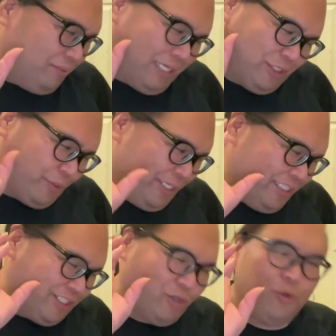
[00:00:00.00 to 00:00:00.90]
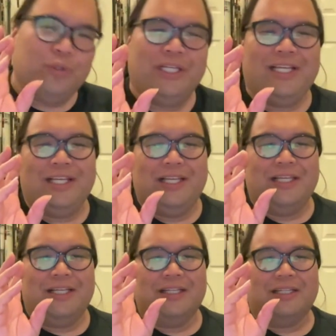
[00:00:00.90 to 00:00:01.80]
I swear he's the
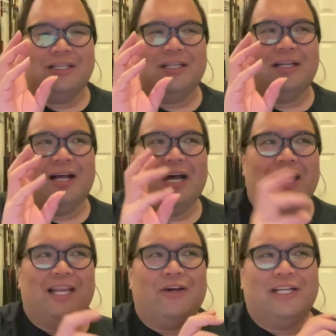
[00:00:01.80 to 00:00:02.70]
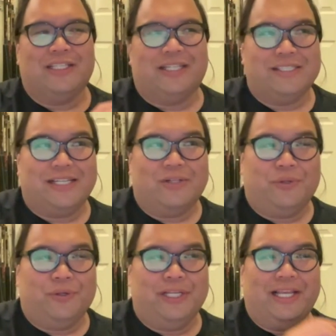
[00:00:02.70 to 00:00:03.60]
only halau that does that
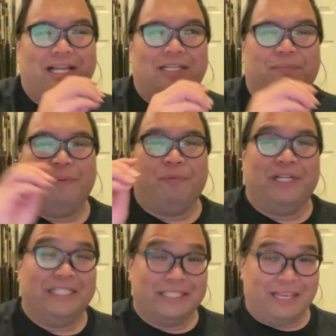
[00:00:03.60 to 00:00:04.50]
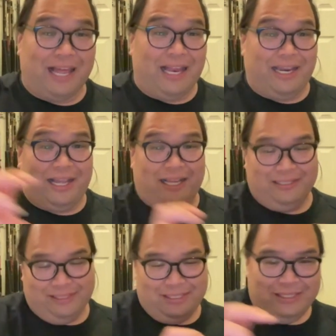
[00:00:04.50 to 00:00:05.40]
hoi, and the people in his
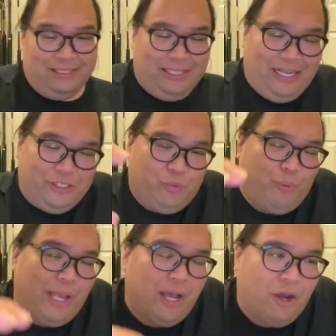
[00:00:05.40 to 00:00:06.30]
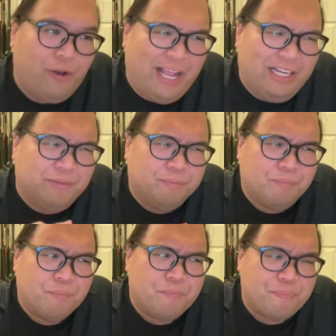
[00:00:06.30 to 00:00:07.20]
lala as well. And
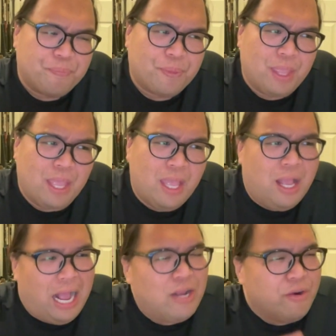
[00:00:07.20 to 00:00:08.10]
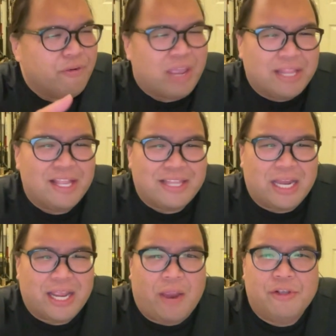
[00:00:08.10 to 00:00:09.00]
I don't know. I think
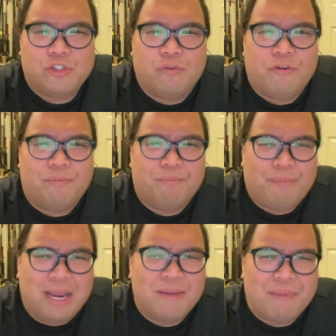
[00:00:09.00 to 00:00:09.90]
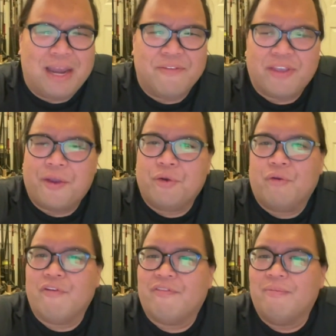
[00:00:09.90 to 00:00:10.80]
that carries over. Might have carried
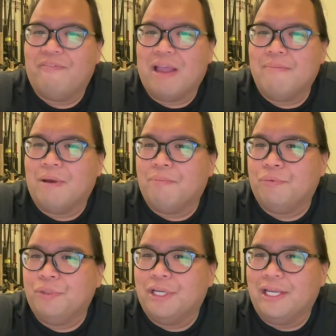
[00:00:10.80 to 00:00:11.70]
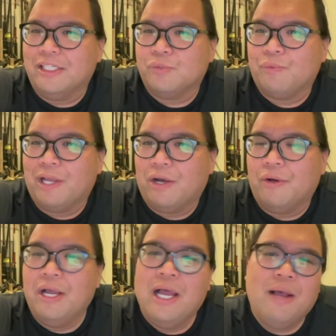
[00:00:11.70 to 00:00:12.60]
over from Whai Mapuna as well.